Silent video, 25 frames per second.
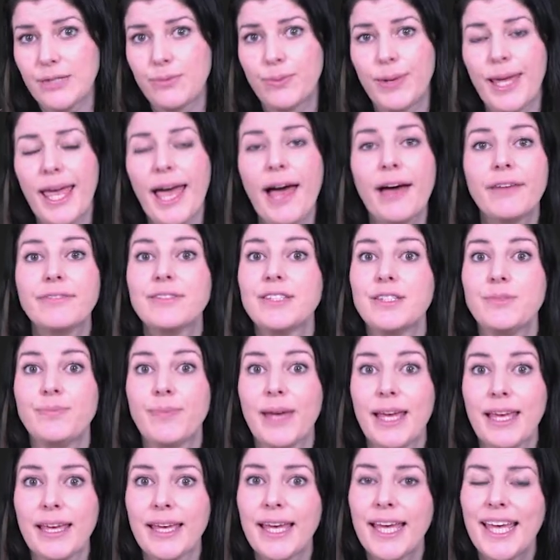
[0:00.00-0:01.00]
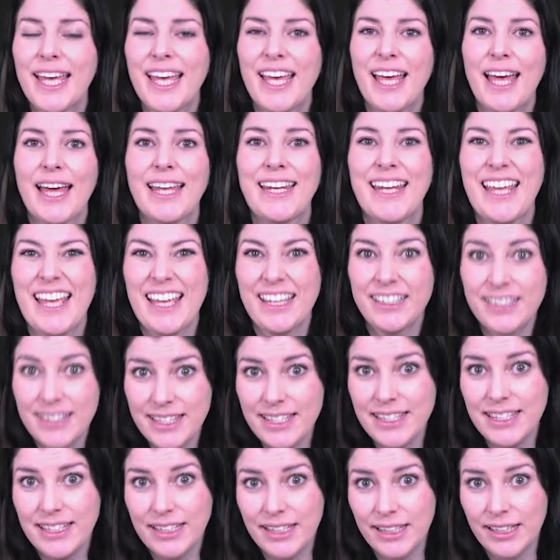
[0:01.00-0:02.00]
We have to make an
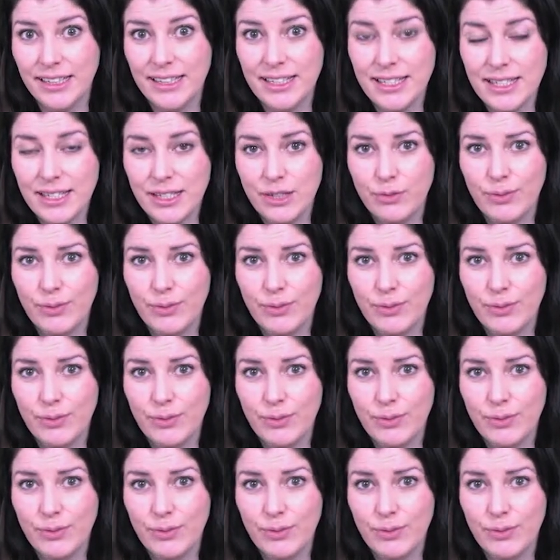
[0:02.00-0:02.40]
instance.